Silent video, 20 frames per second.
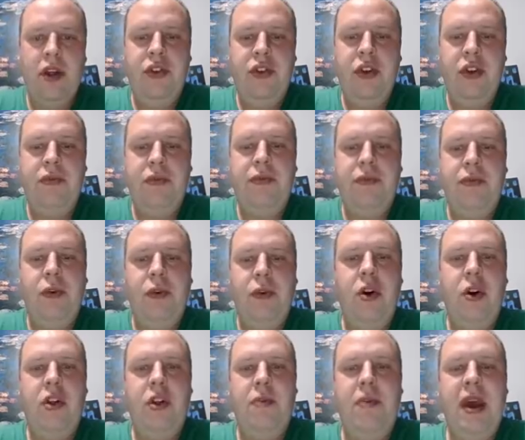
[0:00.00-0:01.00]
So
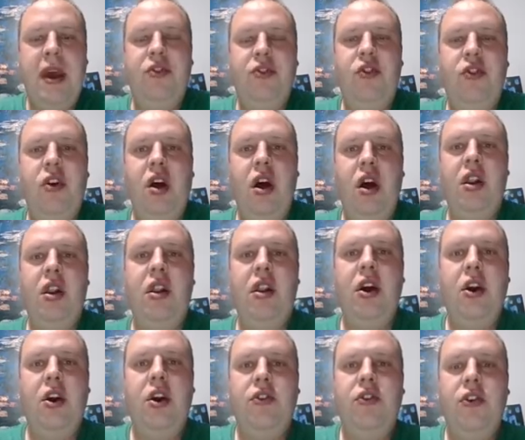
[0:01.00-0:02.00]
for the Patreon,
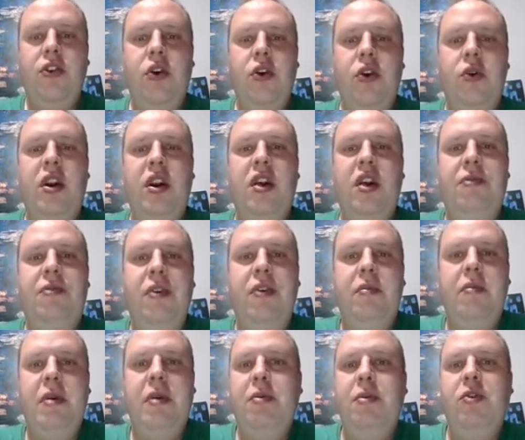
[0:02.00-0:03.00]
there are two
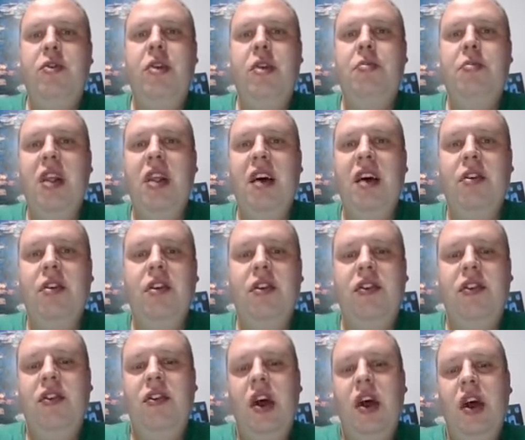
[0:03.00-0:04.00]
different membership
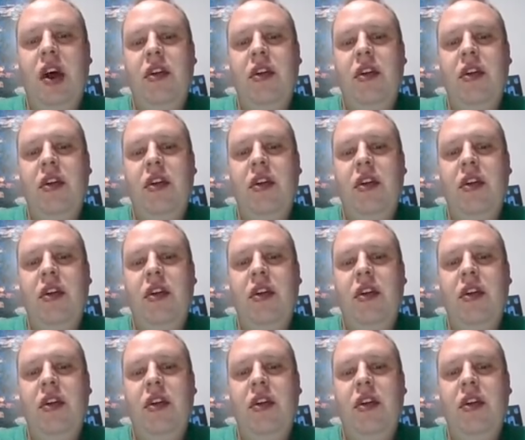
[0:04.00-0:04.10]
levels.